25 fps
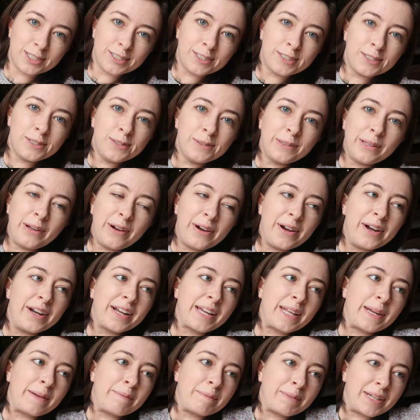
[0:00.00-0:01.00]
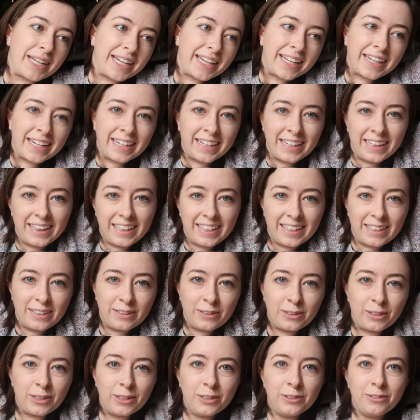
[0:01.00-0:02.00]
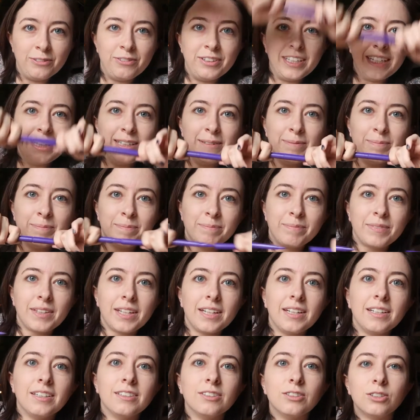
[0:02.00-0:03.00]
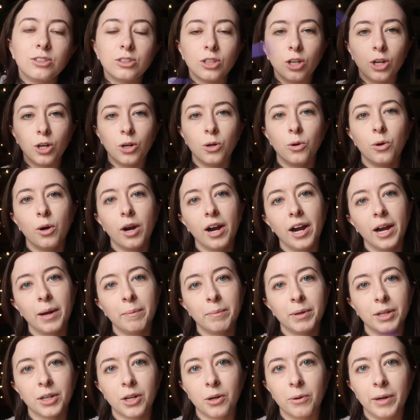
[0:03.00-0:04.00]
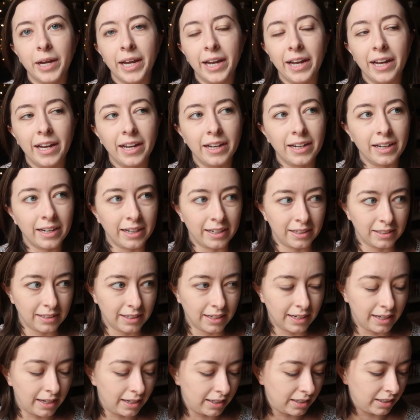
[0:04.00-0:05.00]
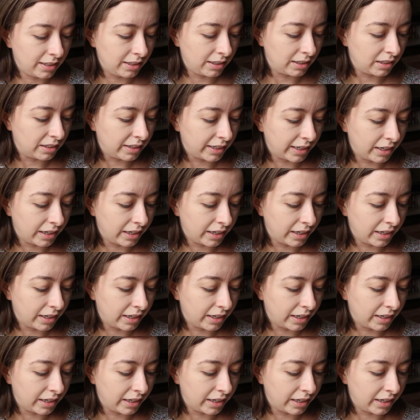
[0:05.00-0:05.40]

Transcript: for too long and I'm getting a little goofy, so I'm gonna go ahead and get out of here.